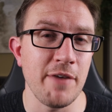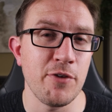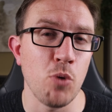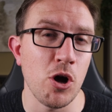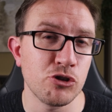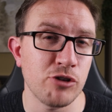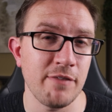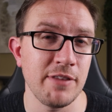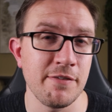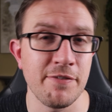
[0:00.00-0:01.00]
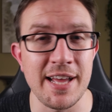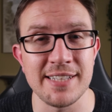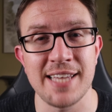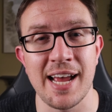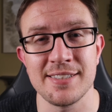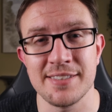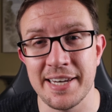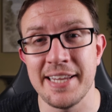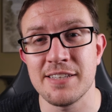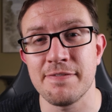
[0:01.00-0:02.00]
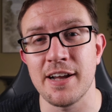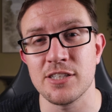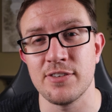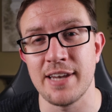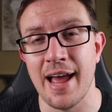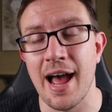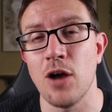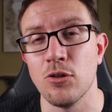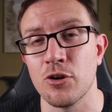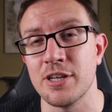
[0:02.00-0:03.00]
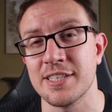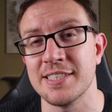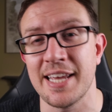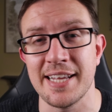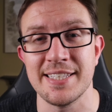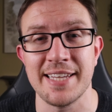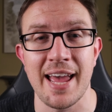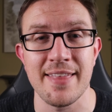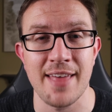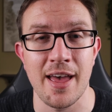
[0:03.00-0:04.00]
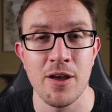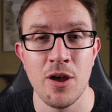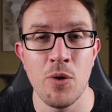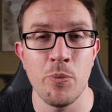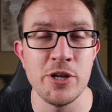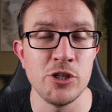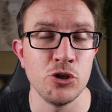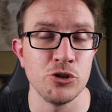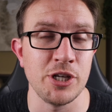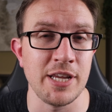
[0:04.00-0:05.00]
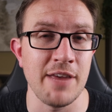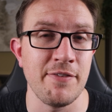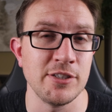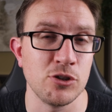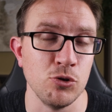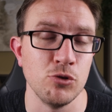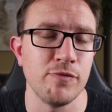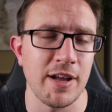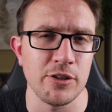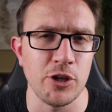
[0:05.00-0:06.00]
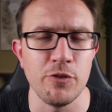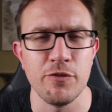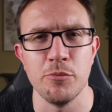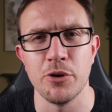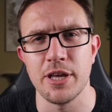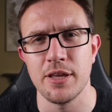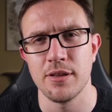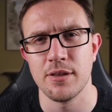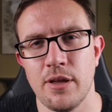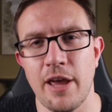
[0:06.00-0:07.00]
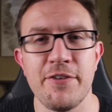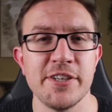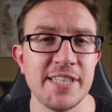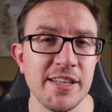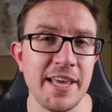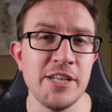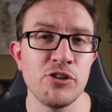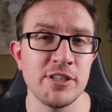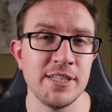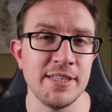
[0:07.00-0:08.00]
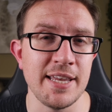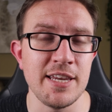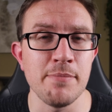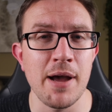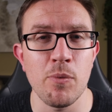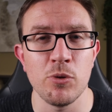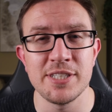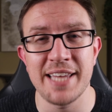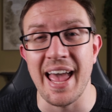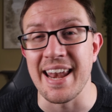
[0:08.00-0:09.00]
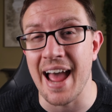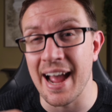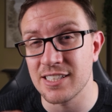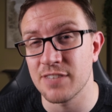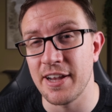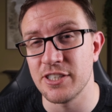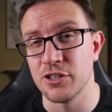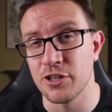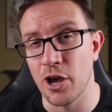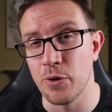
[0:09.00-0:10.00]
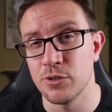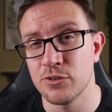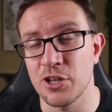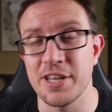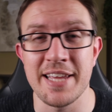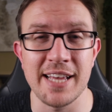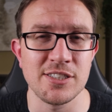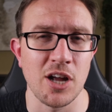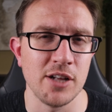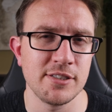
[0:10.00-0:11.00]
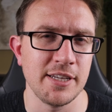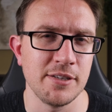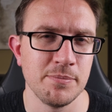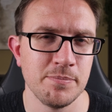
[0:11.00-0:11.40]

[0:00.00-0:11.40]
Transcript: if you are travelling for that task, then you need to factor in how long it's going to take you to get there when you're judging if it's good value for money. If you're still interested, then you might want to get an activation code so you can get started.